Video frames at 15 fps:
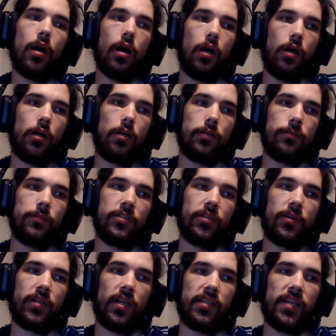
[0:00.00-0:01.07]
So
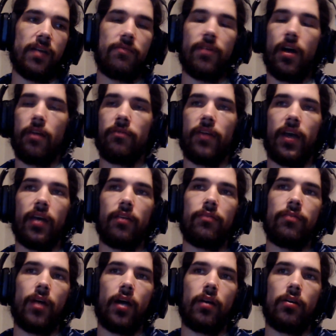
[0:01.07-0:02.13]
he does have Fire
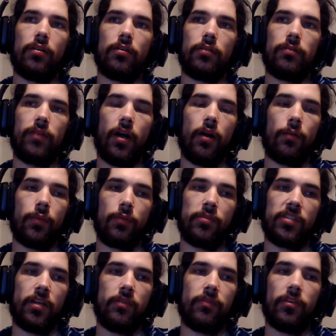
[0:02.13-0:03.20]
Emblem
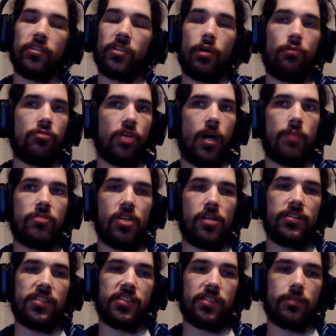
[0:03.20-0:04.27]
stuff. There's no job change
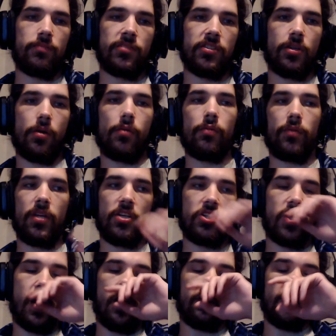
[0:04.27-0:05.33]
system, so each
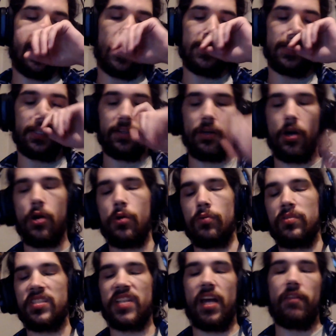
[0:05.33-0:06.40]
character has like their own
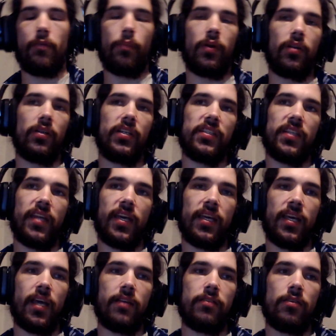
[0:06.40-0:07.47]
set of abilities that they can
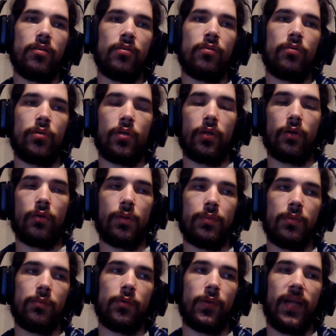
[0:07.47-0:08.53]
get to. You can equip
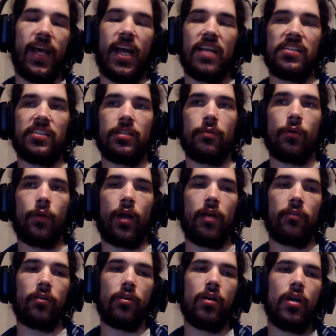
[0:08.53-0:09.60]
them to enhance them or
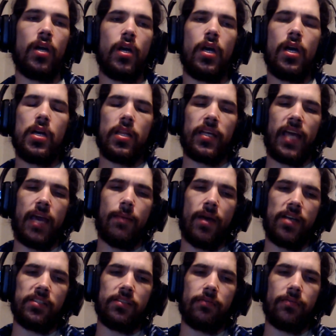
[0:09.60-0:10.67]
whatever. The game
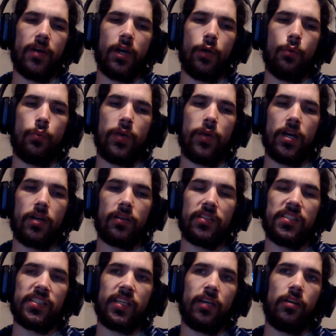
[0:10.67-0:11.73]
has a very weird
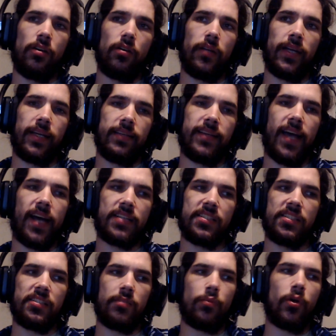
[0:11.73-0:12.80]
skill, like attack
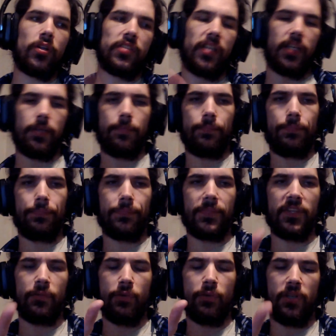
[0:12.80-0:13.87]
system, where it's like
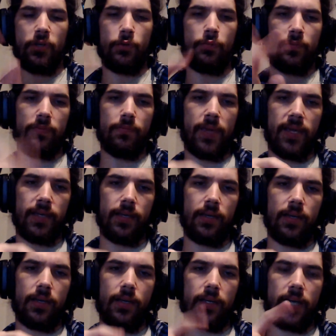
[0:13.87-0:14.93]
when you make
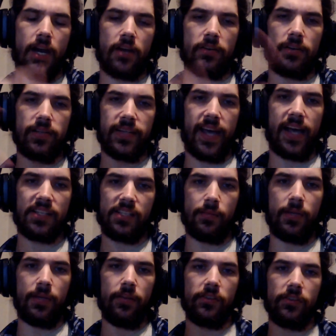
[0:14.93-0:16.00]
a character attack
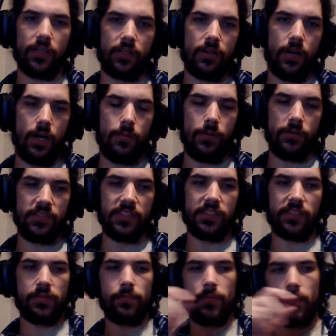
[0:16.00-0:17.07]
somebody, there's a combo
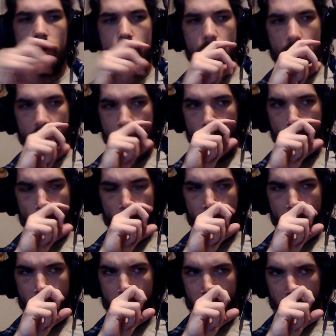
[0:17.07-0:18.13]
system
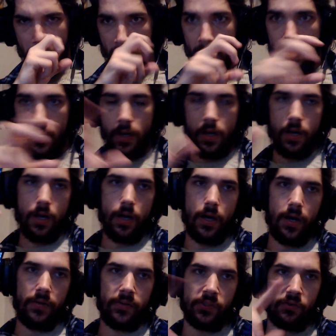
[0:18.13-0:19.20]
where
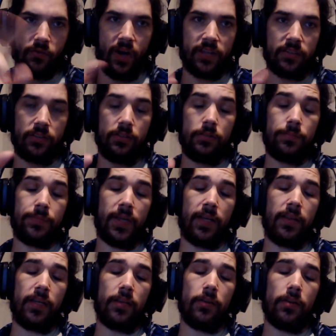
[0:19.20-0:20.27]
there's a rectangle, and
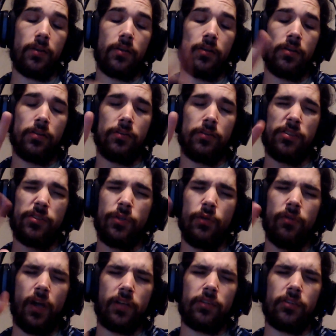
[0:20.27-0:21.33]
there's two
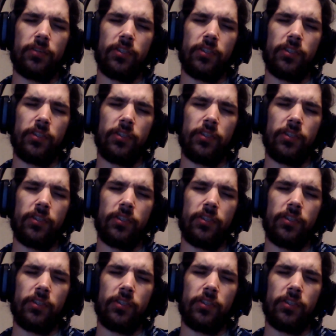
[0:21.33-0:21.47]
rectangles.